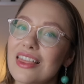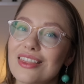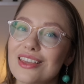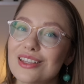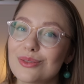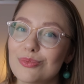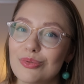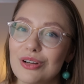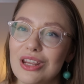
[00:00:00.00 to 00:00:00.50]
in
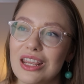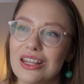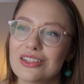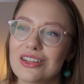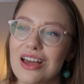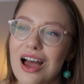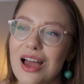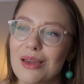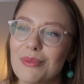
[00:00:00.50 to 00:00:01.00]
the
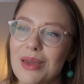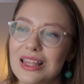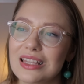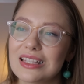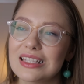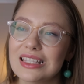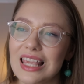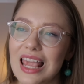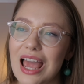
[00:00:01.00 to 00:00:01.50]
springtime and
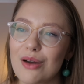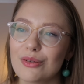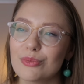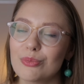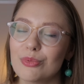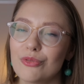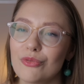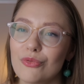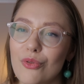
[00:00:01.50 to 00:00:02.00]
see how it
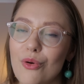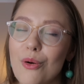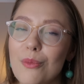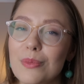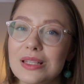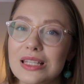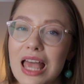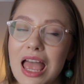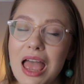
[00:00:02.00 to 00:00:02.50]

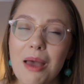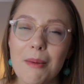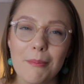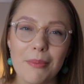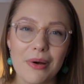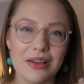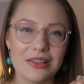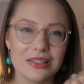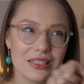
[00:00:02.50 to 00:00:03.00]
performs.
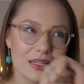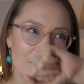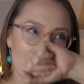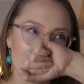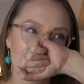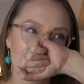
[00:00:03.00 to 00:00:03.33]
But